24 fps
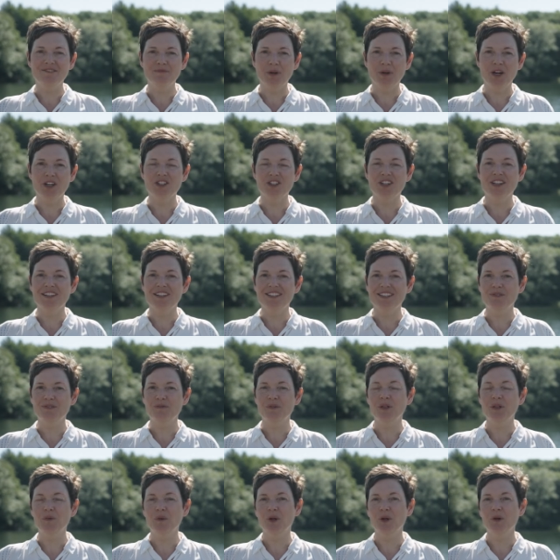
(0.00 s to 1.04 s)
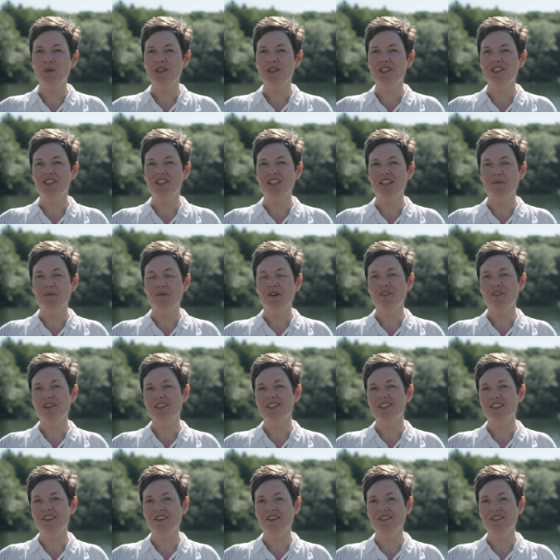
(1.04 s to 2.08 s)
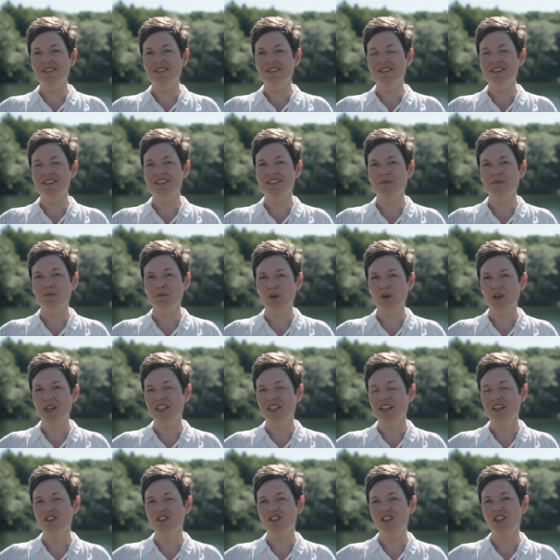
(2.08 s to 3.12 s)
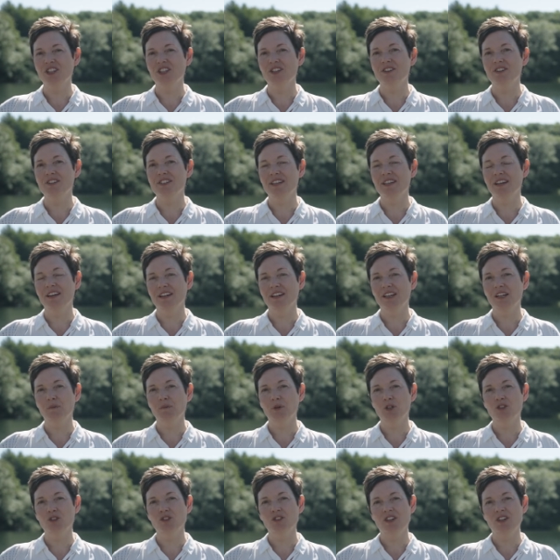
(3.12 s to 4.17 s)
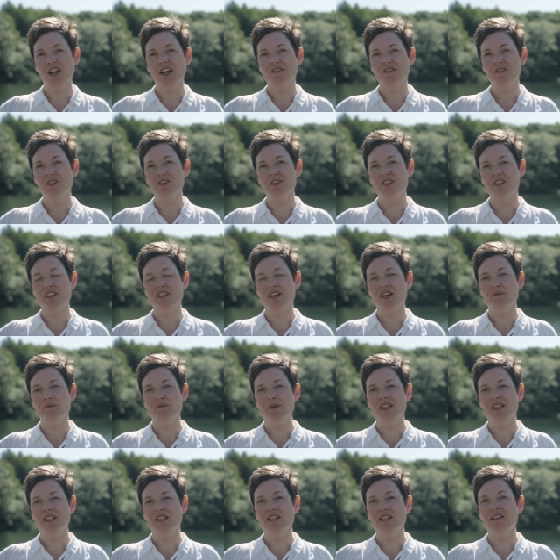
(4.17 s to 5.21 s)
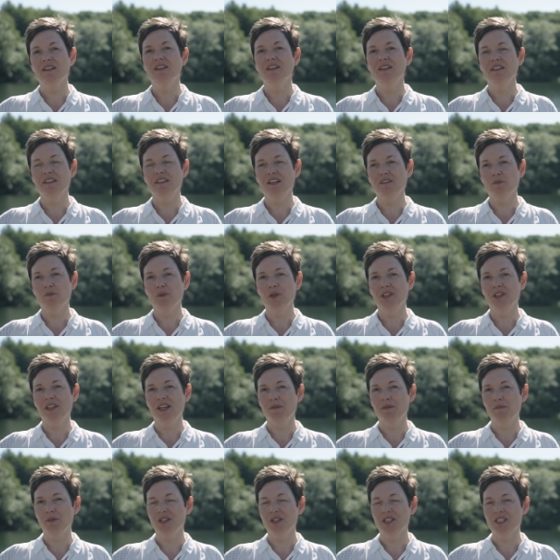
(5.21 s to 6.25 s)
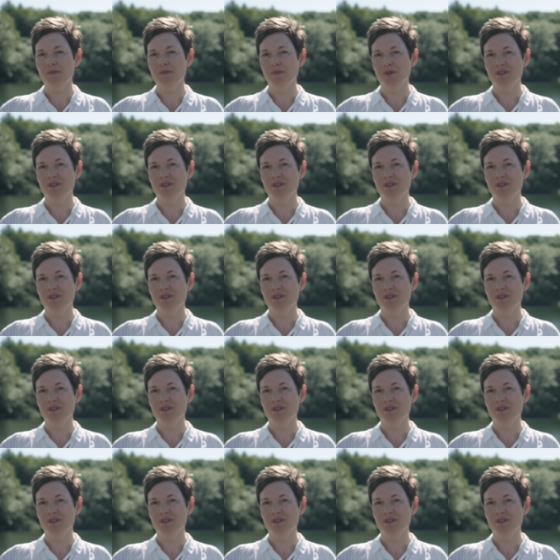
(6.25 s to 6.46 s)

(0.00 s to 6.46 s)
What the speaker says: projects, we work with a team of consultants, marine engineers, and commercial divers on many government and municipal